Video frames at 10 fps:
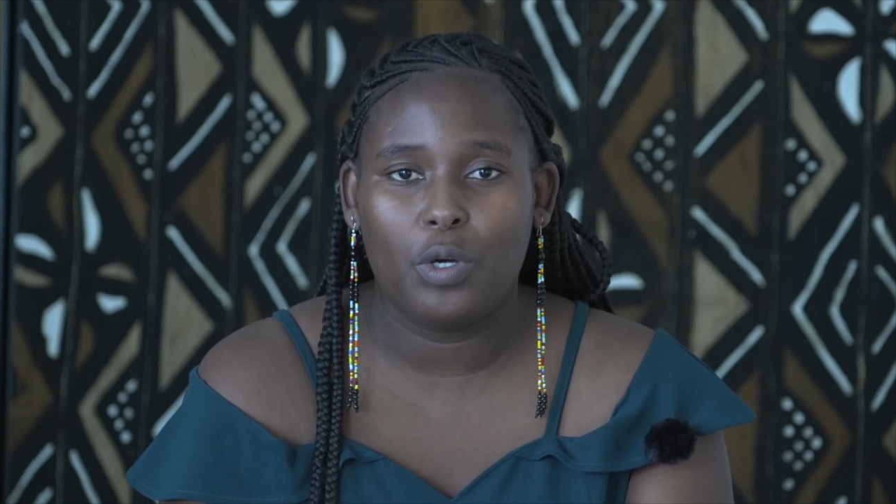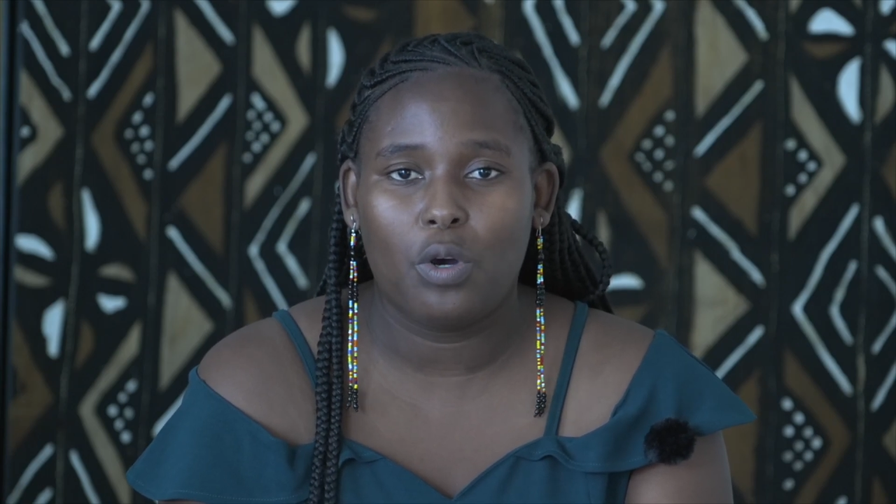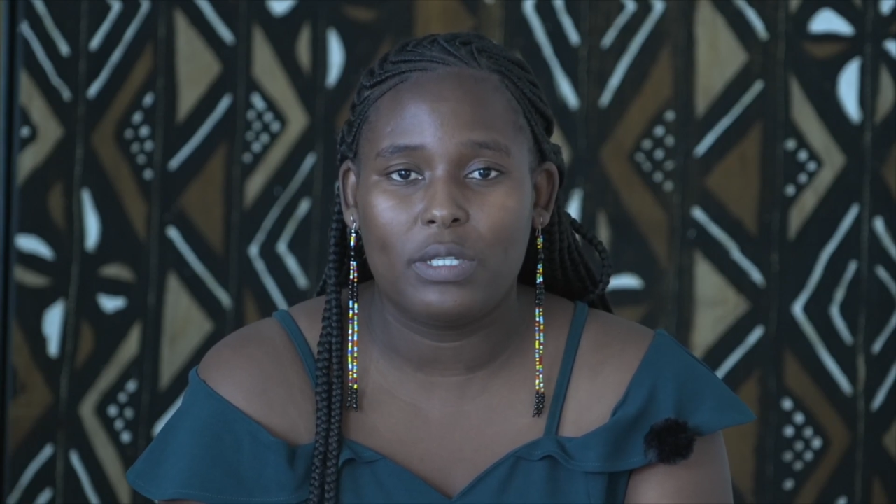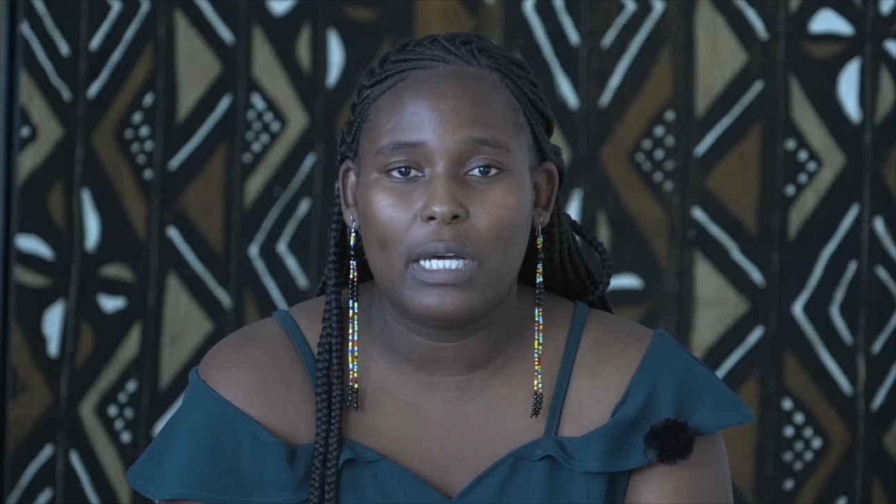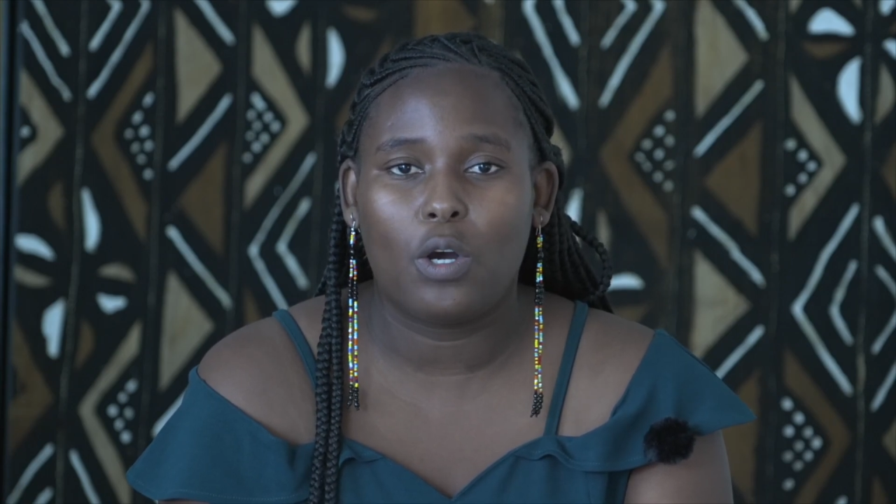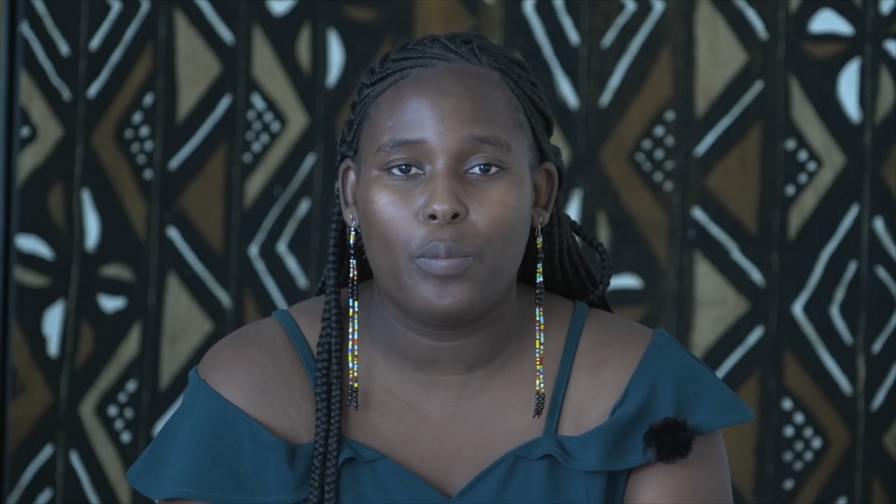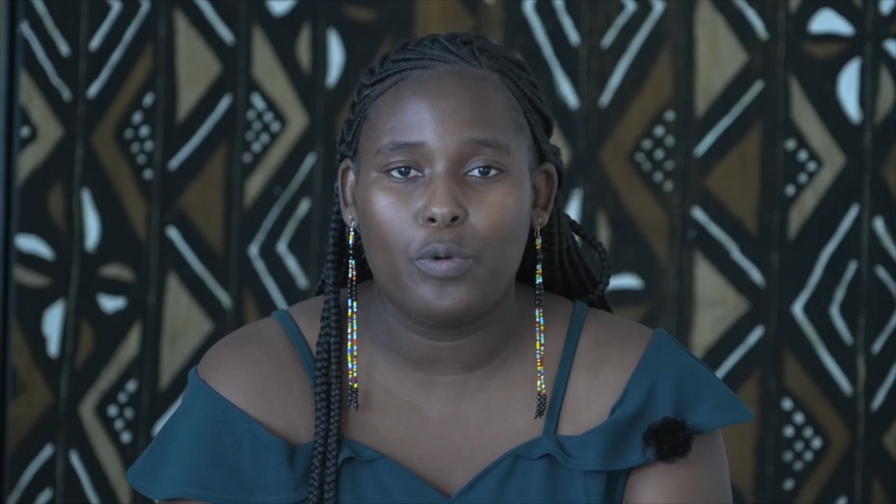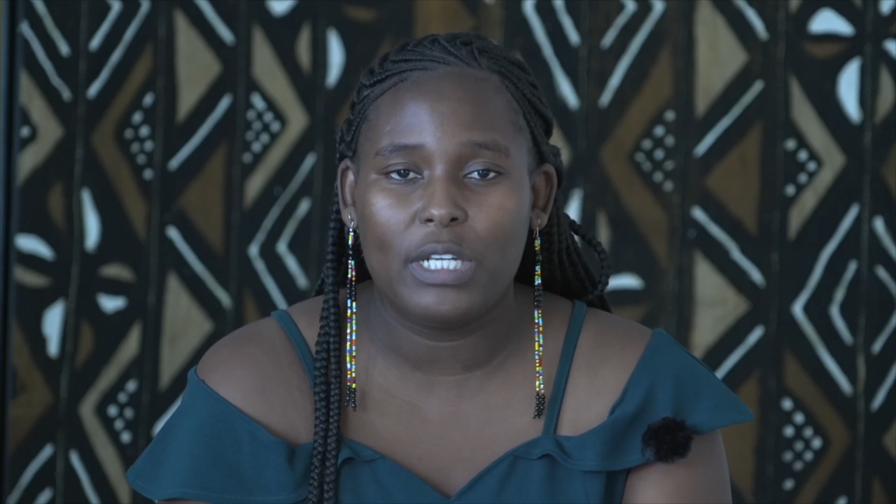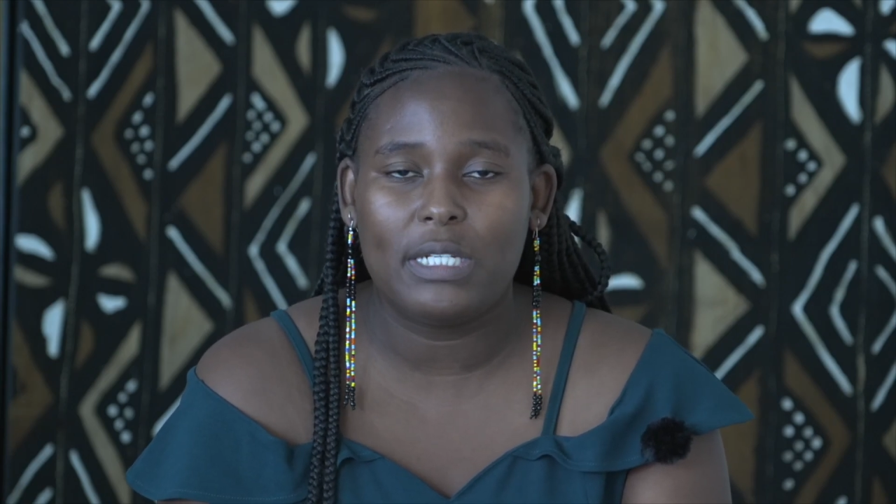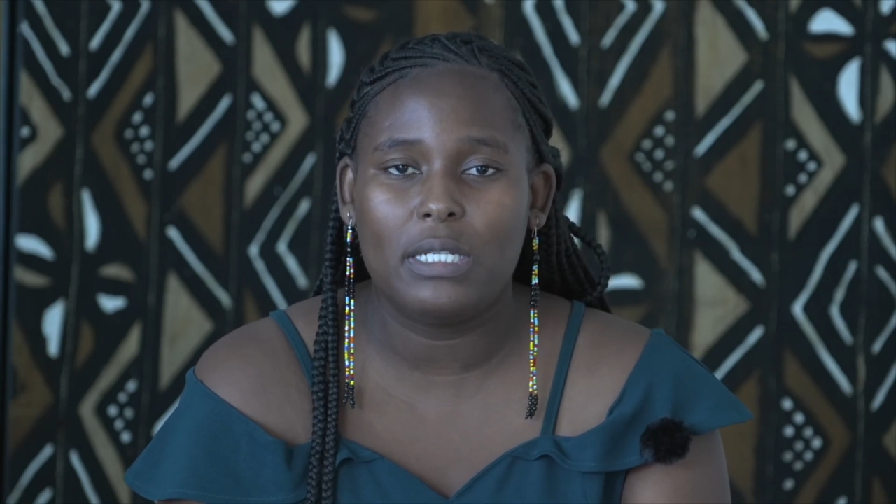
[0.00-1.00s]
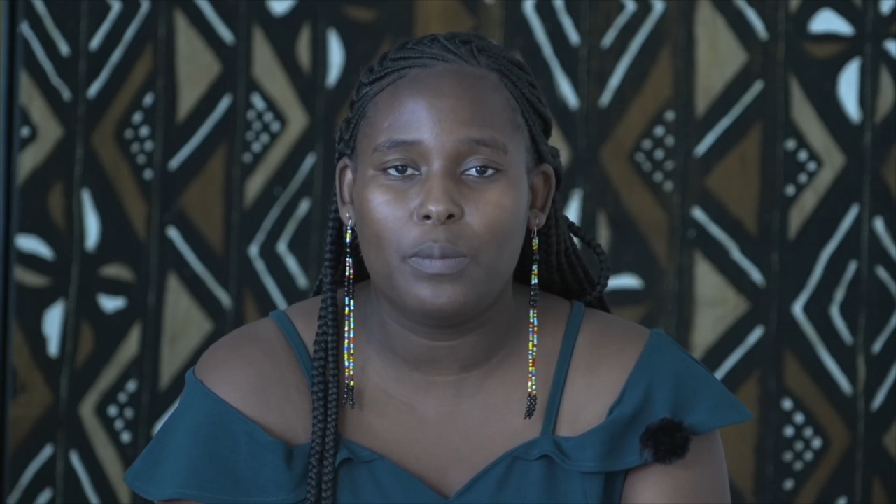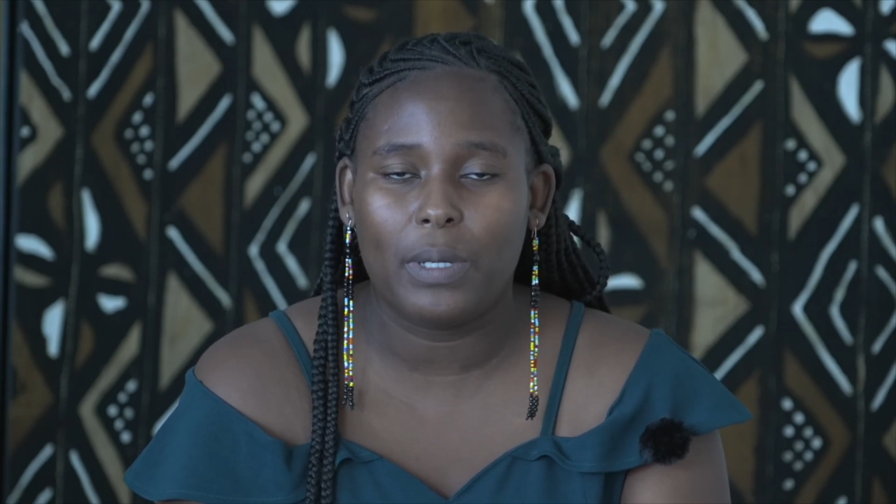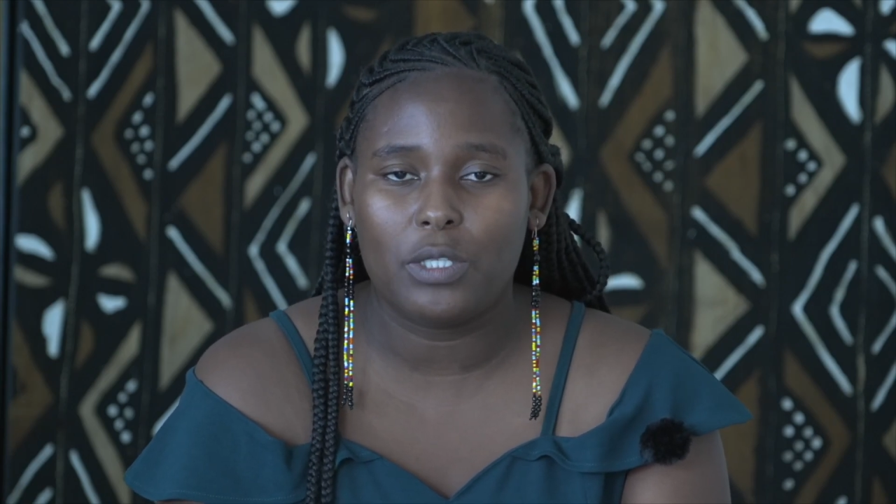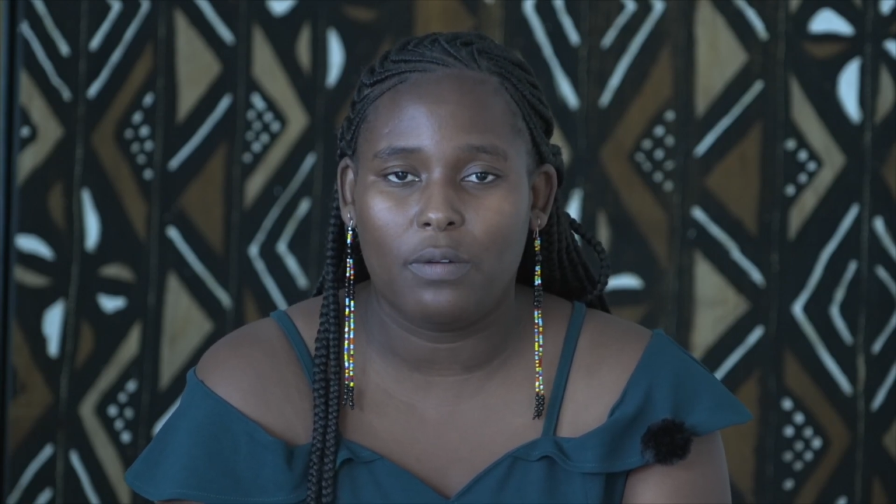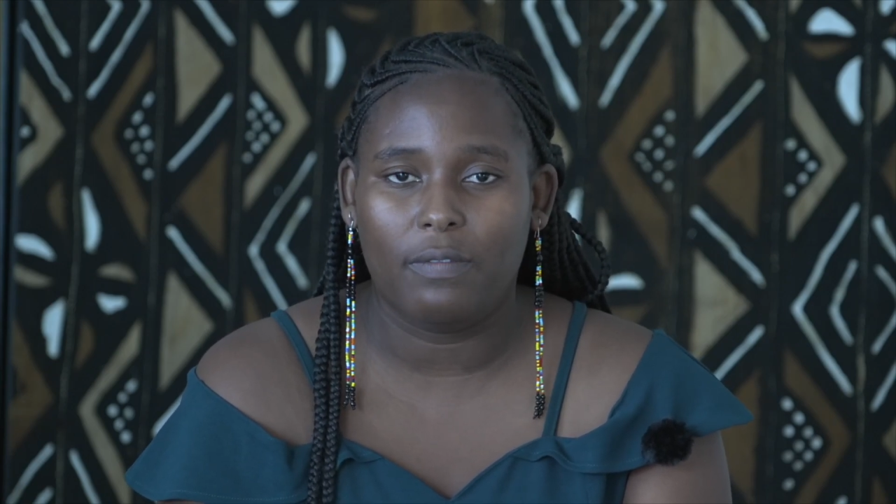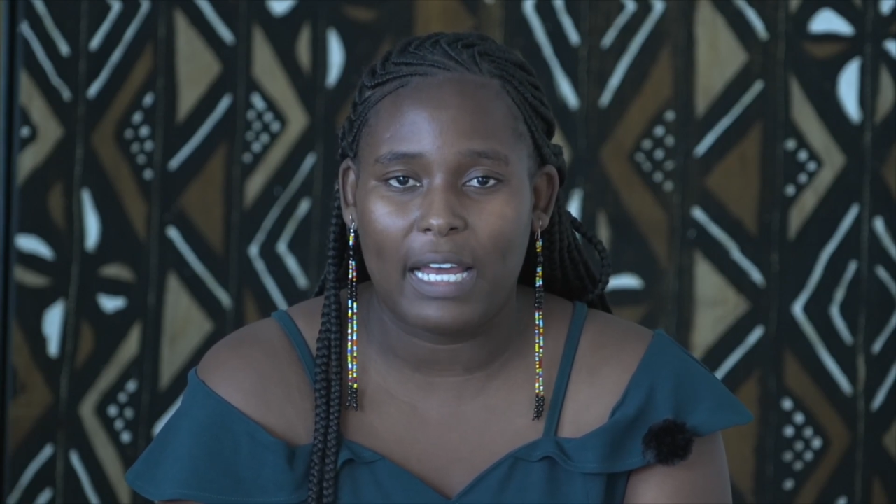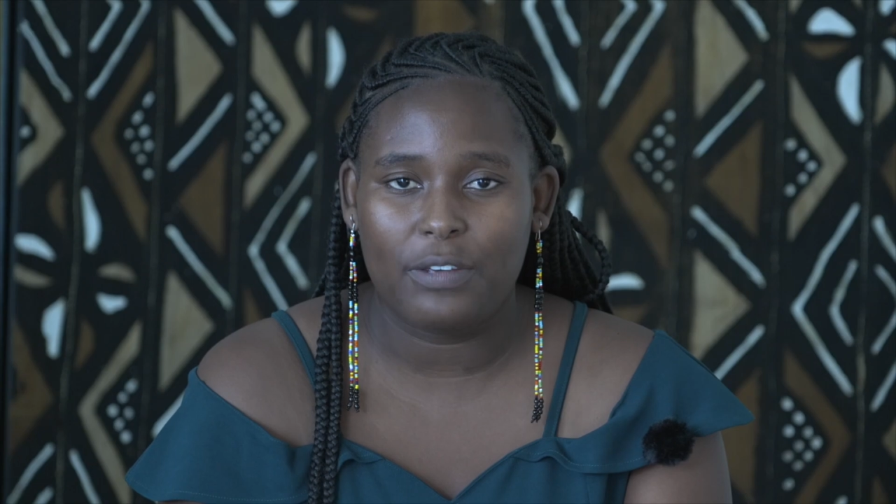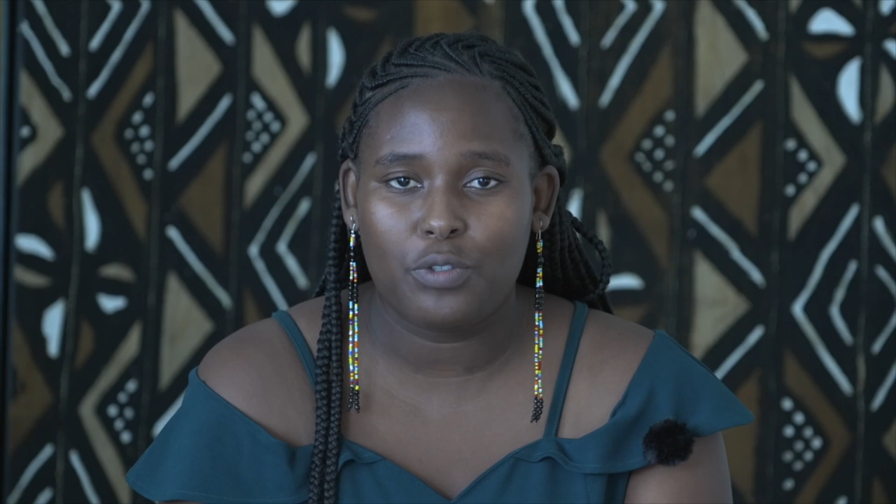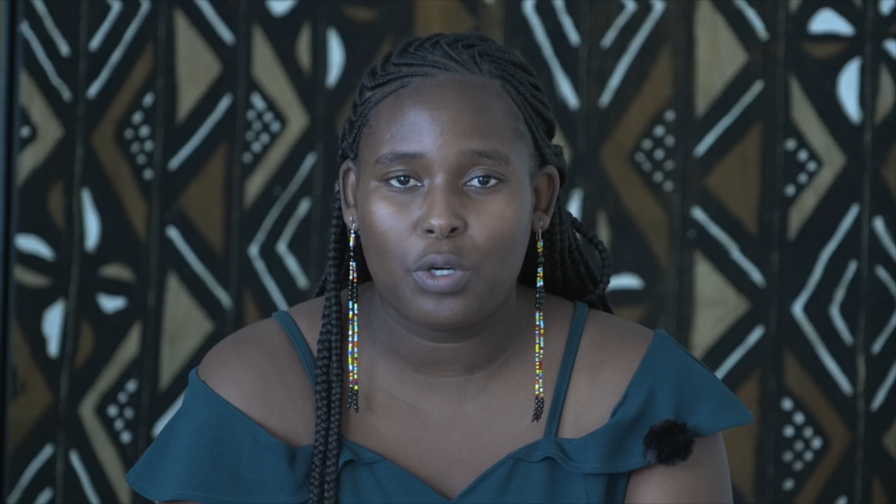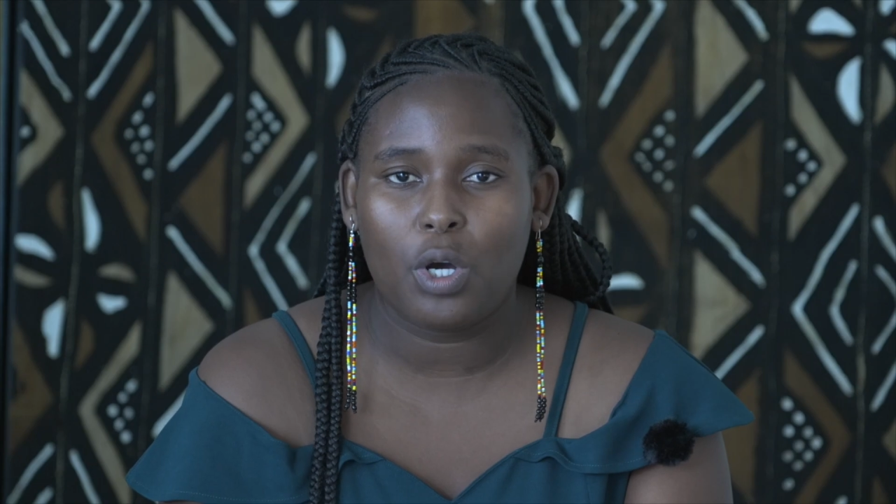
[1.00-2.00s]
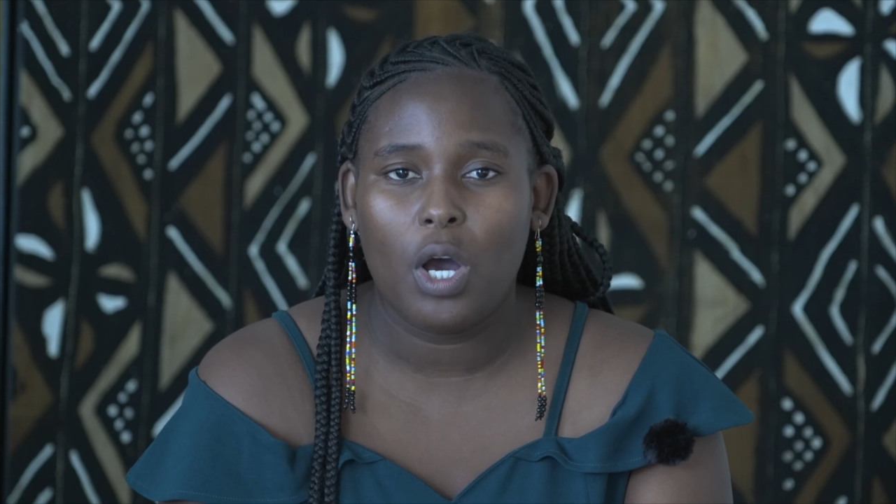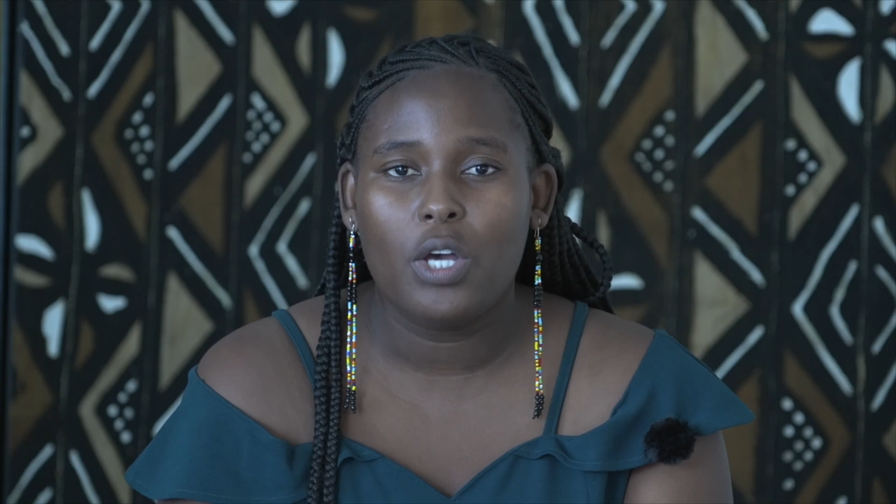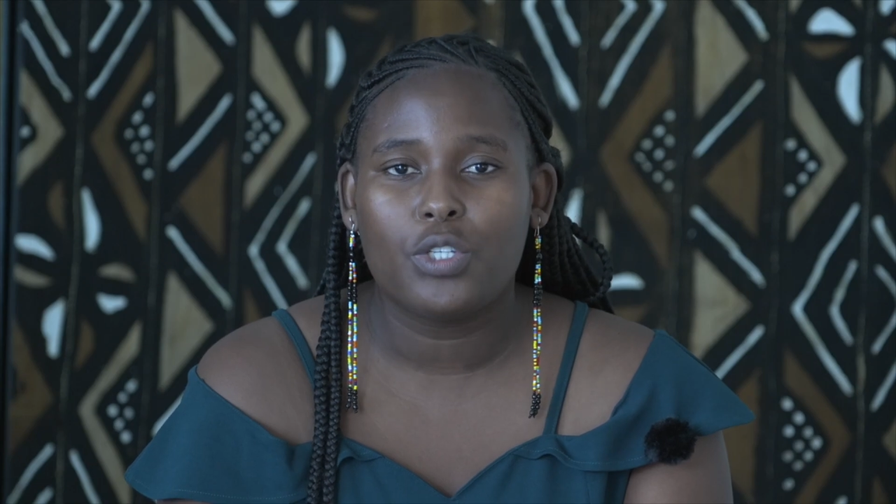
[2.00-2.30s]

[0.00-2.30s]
because the community depends on livestock,